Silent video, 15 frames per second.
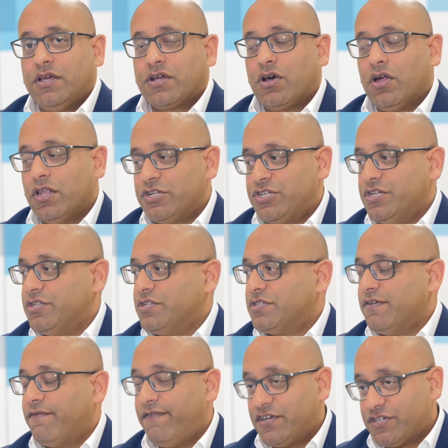collagen
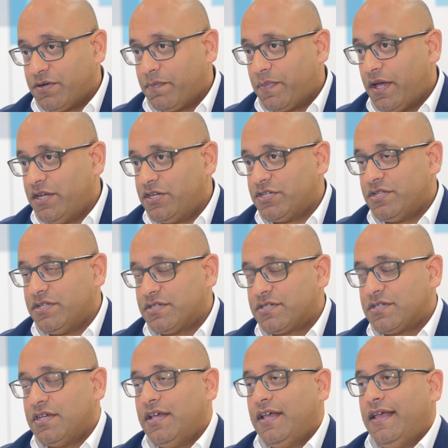deficient patients,